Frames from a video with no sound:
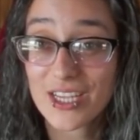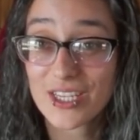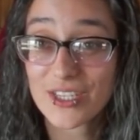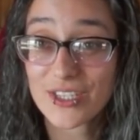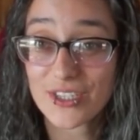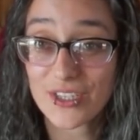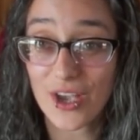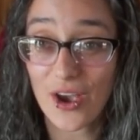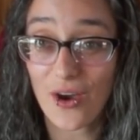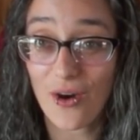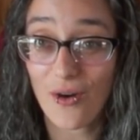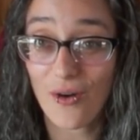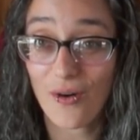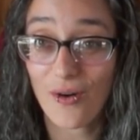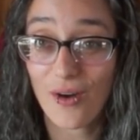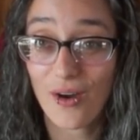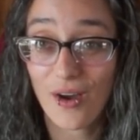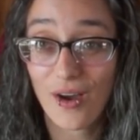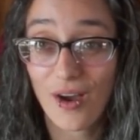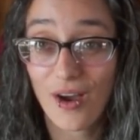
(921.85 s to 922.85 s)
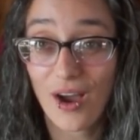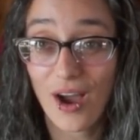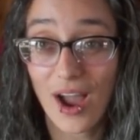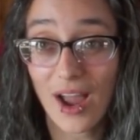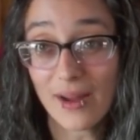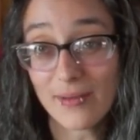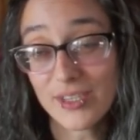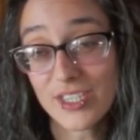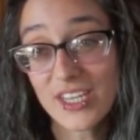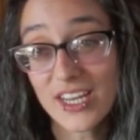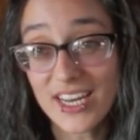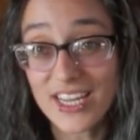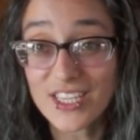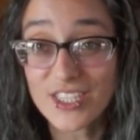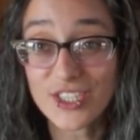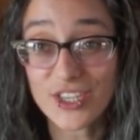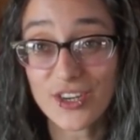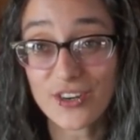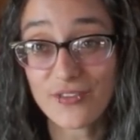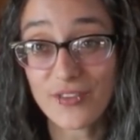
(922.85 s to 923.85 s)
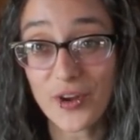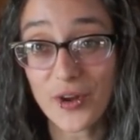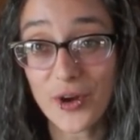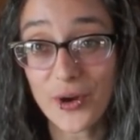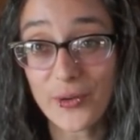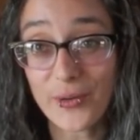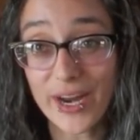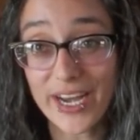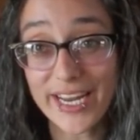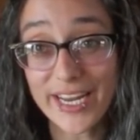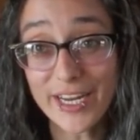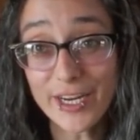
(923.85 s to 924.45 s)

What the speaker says: So I'm just going to insert a photo right